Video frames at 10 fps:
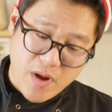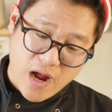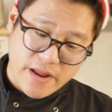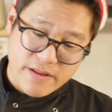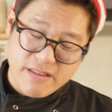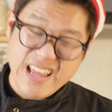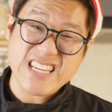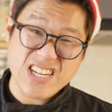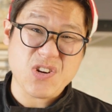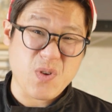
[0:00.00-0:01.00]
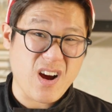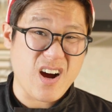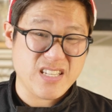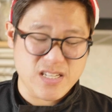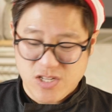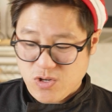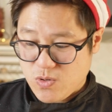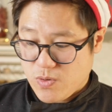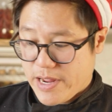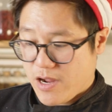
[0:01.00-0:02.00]
But that's actually quite hard to
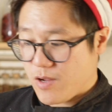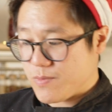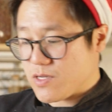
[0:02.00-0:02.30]
do at home.